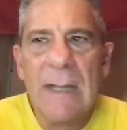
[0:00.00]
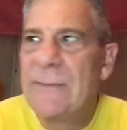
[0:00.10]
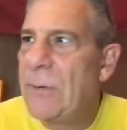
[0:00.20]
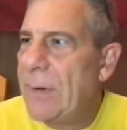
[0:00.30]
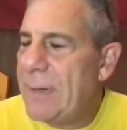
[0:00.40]

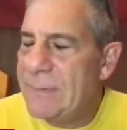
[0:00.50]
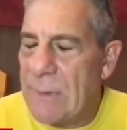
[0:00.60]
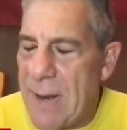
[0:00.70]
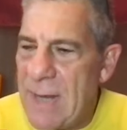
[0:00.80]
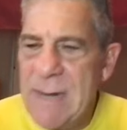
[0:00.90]
Is
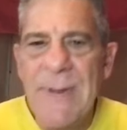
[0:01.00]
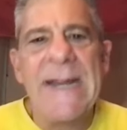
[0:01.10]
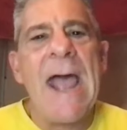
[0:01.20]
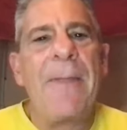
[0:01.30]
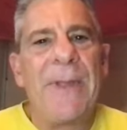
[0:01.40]
there
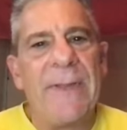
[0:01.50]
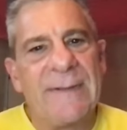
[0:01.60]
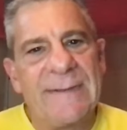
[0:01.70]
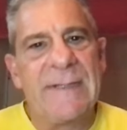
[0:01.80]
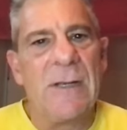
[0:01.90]
anybody out there
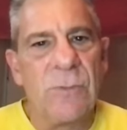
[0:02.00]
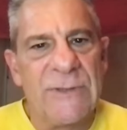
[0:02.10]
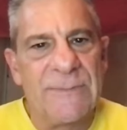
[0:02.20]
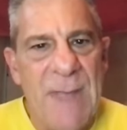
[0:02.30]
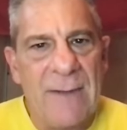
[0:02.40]
that still
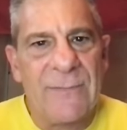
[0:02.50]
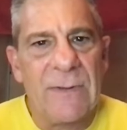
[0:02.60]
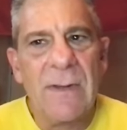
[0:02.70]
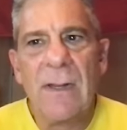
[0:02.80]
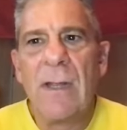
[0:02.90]
respects